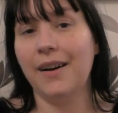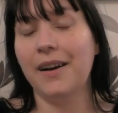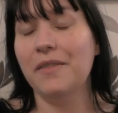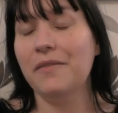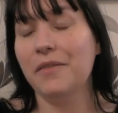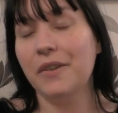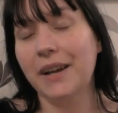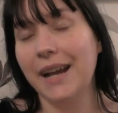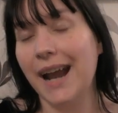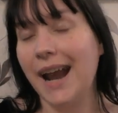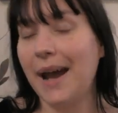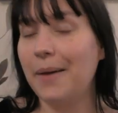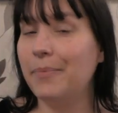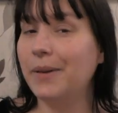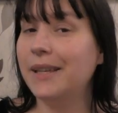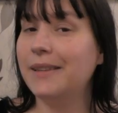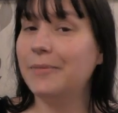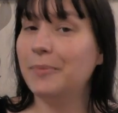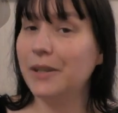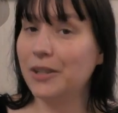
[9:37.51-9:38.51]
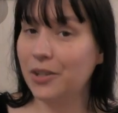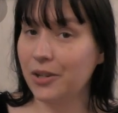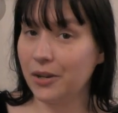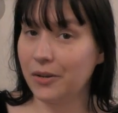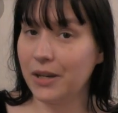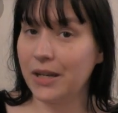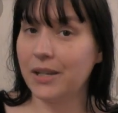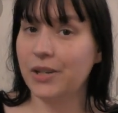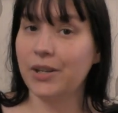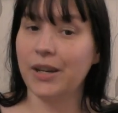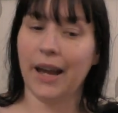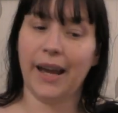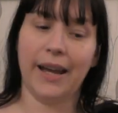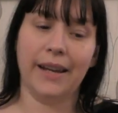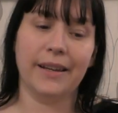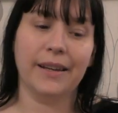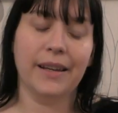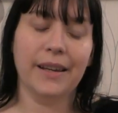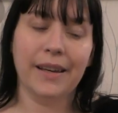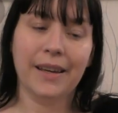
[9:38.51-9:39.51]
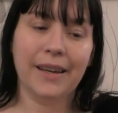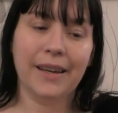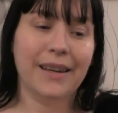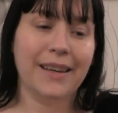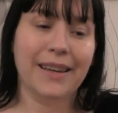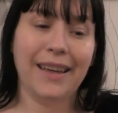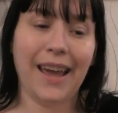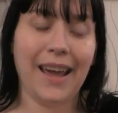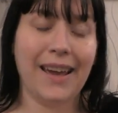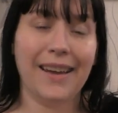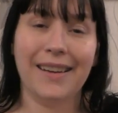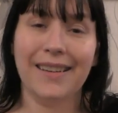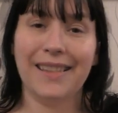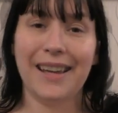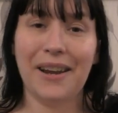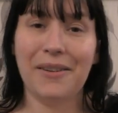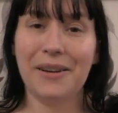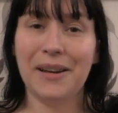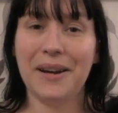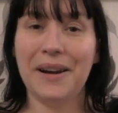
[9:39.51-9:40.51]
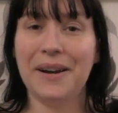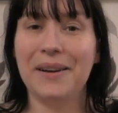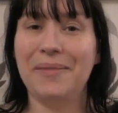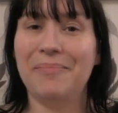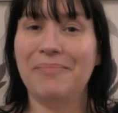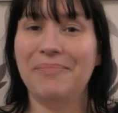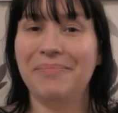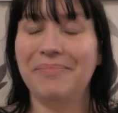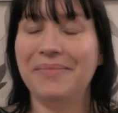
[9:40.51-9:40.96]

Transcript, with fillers: I'm very happy to be Jewish, and yeah, there we go.